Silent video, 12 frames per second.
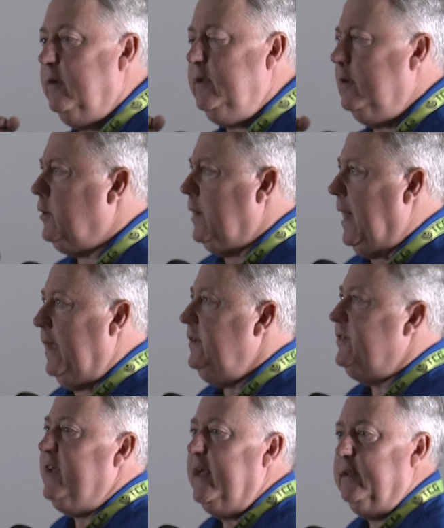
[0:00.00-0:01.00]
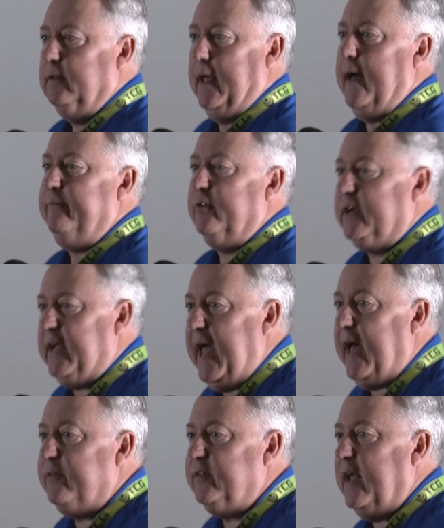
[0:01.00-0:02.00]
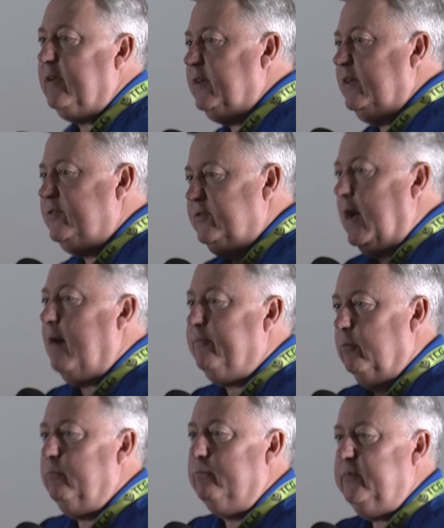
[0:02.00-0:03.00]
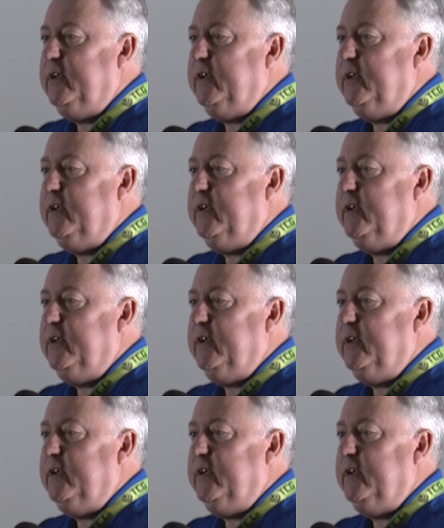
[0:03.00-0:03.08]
you know, I had to stand in line for gas and actually stop from,